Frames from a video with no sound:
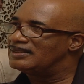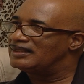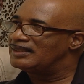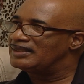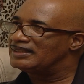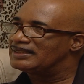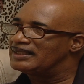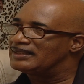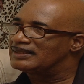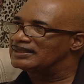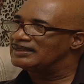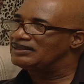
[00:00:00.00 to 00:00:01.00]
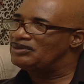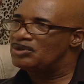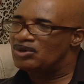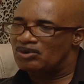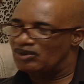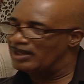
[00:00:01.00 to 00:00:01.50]
And he says,
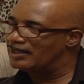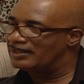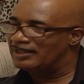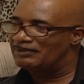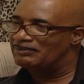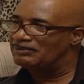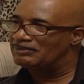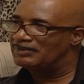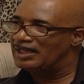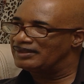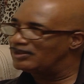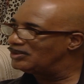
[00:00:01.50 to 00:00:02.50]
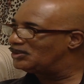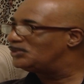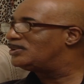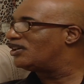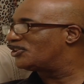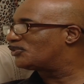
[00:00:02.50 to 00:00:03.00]
no, I don't do
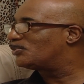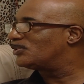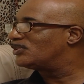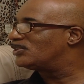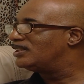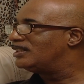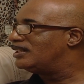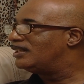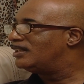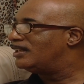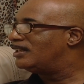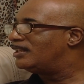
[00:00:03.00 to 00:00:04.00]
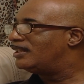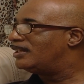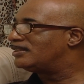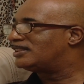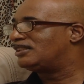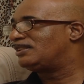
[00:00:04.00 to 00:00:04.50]
gospel. And I
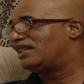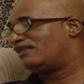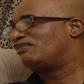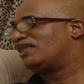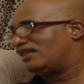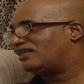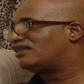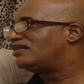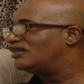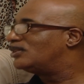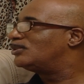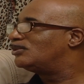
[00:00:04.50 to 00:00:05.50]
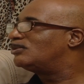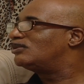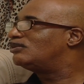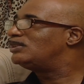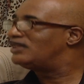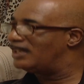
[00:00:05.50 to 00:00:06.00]
says, yeah, but you know,
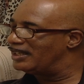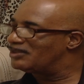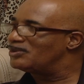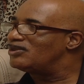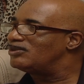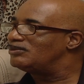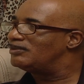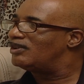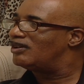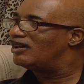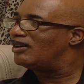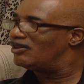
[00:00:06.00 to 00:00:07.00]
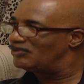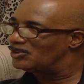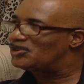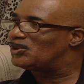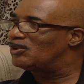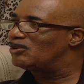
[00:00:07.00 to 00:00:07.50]
we would like you on the
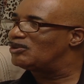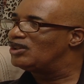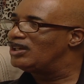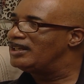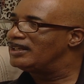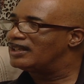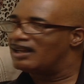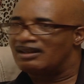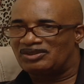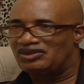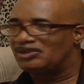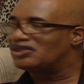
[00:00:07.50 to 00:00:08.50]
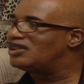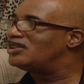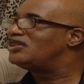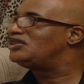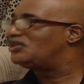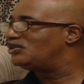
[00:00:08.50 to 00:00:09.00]
show. Can't you just
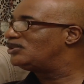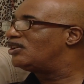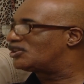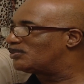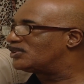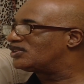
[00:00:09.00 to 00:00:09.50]
learn 2 gospel